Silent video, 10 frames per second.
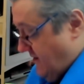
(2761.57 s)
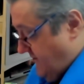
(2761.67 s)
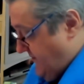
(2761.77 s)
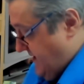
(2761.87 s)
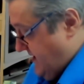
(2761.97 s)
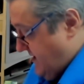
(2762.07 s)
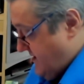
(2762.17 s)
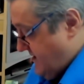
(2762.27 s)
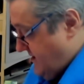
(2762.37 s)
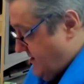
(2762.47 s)
confident,
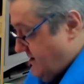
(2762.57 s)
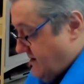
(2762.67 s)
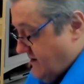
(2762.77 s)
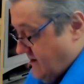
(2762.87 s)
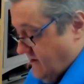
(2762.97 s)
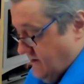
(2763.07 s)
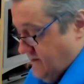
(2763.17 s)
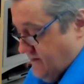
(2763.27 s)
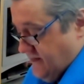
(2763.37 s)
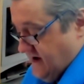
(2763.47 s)

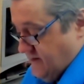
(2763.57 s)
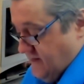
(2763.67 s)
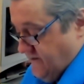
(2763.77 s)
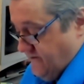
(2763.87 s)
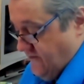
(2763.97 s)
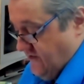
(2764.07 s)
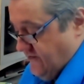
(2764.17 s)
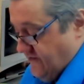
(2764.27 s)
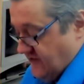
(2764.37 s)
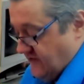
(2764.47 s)
turn my
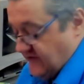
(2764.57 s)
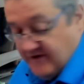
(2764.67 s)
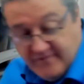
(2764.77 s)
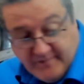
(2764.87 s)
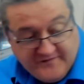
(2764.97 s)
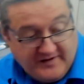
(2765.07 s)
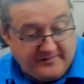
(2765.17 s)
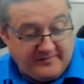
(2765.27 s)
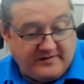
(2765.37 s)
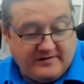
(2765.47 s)
torch off my
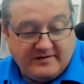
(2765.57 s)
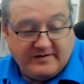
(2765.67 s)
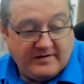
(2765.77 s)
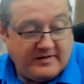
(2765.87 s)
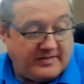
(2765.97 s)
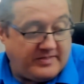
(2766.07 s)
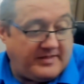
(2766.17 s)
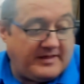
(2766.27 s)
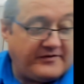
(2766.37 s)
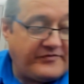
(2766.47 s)
phone,
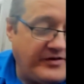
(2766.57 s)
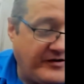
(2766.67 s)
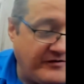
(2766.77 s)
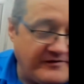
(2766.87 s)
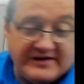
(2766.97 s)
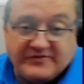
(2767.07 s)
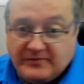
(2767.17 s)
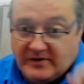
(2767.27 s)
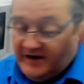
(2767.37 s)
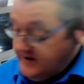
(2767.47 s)
that that's the correct
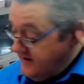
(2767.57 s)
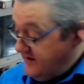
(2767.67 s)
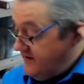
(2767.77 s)
one.